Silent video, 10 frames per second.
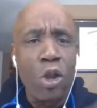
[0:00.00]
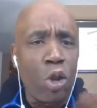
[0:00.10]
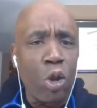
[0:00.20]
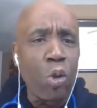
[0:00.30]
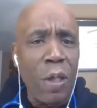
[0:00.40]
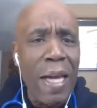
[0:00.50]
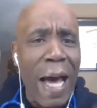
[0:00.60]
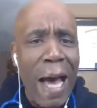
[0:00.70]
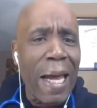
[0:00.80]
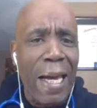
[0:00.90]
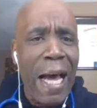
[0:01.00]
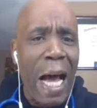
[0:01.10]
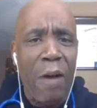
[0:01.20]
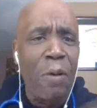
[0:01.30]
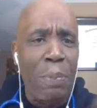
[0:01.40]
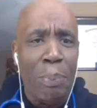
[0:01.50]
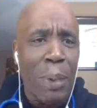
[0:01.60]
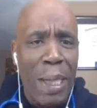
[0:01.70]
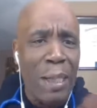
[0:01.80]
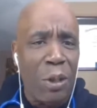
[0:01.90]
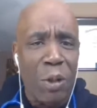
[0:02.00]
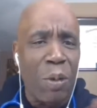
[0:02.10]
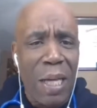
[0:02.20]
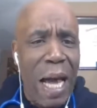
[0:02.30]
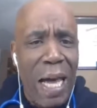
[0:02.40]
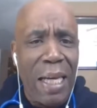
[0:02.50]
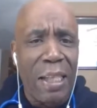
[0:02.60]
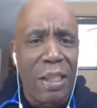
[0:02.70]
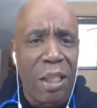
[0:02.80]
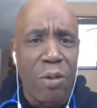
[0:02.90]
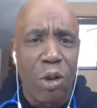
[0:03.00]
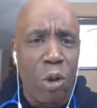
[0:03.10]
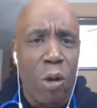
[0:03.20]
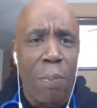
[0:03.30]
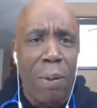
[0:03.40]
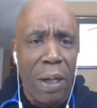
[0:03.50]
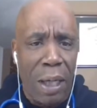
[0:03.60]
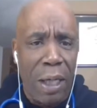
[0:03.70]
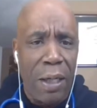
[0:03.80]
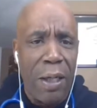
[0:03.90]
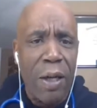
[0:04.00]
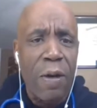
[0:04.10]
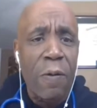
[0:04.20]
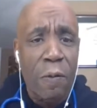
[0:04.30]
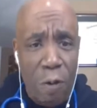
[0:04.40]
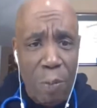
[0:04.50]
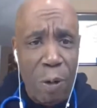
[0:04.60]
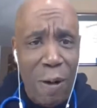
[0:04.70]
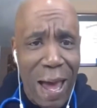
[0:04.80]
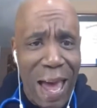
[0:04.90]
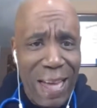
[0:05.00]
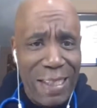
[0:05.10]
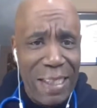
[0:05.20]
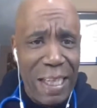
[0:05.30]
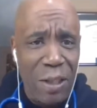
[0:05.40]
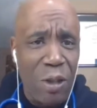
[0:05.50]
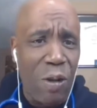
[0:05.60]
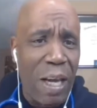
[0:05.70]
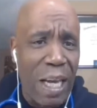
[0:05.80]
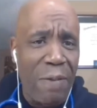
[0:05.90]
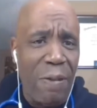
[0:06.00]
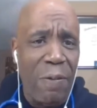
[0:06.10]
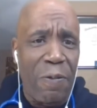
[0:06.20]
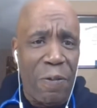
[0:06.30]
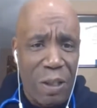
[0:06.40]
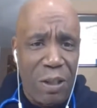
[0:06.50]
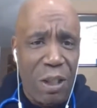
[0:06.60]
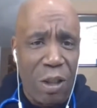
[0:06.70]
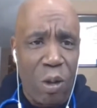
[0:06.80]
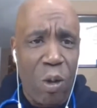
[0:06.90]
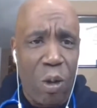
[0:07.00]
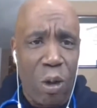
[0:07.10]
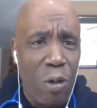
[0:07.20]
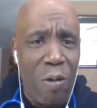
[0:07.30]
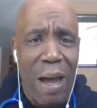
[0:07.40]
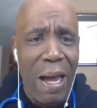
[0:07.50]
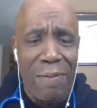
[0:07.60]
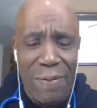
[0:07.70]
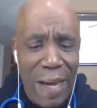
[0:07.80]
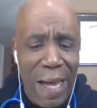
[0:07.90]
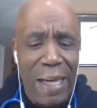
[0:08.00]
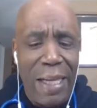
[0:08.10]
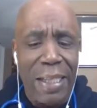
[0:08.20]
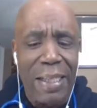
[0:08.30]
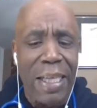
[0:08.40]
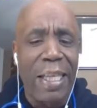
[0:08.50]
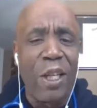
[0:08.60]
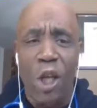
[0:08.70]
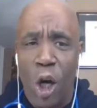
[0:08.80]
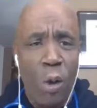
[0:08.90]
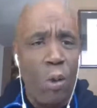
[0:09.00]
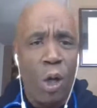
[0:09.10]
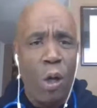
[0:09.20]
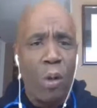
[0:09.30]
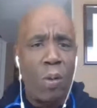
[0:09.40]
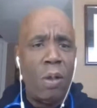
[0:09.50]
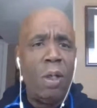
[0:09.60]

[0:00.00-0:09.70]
Do not, I repeat, do not let them draw blood from your access, your AV fistula or graft. That is a no-no.